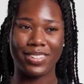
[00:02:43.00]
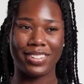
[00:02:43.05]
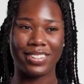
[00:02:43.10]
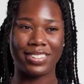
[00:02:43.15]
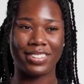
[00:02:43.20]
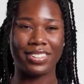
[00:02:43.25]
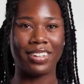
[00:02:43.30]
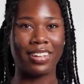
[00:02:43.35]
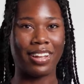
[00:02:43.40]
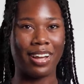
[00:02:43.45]

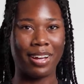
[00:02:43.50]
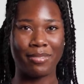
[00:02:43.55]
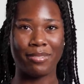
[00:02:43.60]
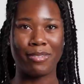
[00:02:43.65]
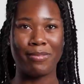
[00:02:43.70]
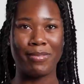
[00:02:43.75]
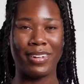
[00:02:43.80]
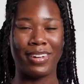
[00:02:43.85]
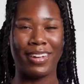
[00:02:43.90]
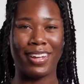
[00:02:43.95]
it's a lot
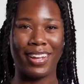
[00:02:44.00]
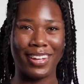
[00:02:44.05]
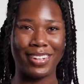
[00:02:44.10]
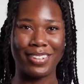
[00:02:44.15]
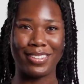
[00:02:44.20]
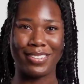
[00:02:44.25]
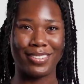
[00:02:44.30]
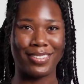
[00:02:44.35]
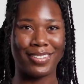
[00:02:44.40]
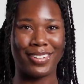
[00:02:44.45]
for me to
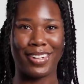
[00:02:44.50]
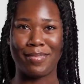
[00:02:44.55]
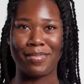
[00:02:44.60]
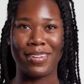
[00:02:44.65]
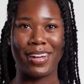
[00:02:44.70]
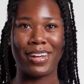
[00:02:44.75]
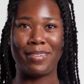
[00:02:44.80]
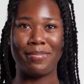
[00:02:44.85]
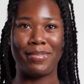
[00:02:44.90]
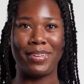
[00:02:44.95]
handle, and I'm
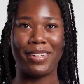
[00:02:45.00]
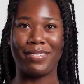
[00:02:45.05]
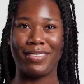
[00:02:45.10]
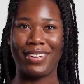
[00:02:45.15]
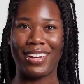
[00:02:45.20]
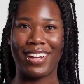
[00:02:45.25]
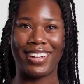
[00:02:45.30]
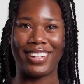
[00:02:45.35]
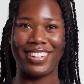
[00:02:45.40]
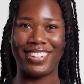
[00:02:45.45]
not a big
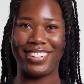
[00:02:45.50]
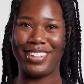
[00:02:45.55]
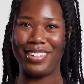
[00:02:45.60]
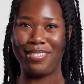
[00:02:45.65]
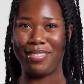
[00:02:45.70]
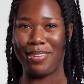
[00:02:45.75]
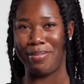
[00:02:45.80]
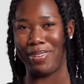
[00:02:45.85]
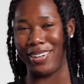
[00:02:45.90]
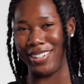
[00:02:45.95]
reality T
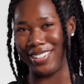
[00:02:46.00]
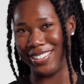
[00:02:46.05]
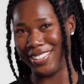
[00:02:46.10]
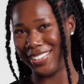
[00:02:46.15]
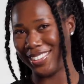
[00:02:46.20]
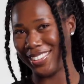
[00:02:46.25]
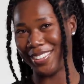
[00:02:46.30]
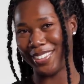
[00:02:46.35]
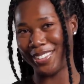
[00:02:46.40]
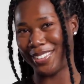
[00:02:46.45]
V
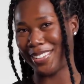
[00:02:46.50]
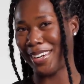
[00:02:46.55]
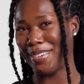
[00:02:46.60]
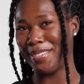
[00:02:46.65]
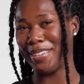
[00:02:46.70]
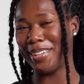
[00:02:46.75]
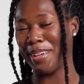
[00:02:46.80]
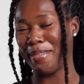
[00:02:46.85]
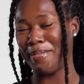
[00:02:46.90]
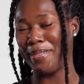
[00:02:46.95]
person, so it's not
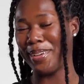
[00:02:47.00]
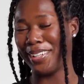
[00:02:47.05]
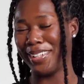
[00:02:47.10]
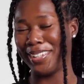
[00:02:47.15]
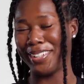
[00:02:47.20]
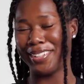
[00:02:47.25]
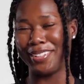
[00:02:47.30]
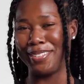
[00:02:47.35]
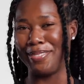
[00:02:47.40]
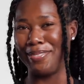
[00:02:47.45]
really
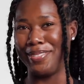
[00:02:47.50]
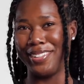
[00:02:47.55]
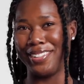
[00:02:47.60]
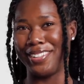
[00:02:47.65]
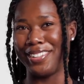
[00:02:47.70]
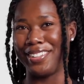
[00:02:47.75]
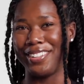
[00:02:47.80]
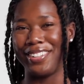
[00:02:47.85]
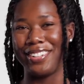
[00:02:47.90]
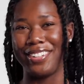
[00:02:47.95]
appealing to me.